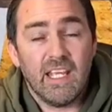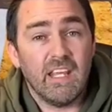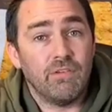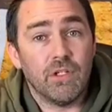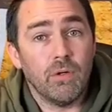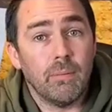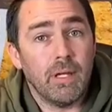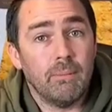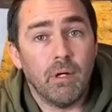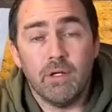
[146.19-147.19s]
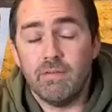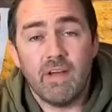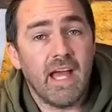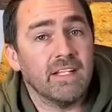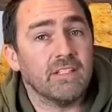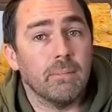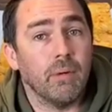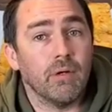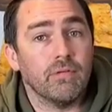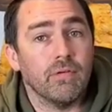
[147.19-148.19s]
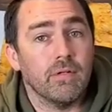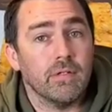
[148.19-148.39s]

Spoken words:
if you do a bit of both, enter both.